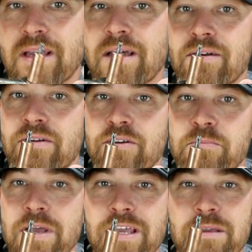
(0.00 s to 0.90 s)
I don't know,
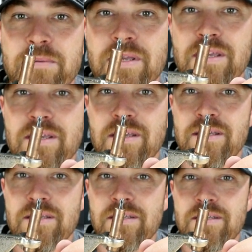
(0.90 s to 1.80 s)

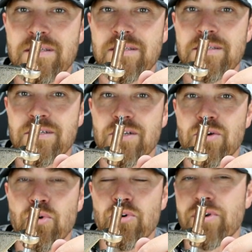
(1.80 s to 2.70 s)
maybe
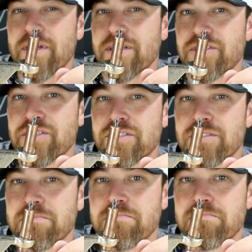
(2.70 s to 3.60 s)
1/4 inch.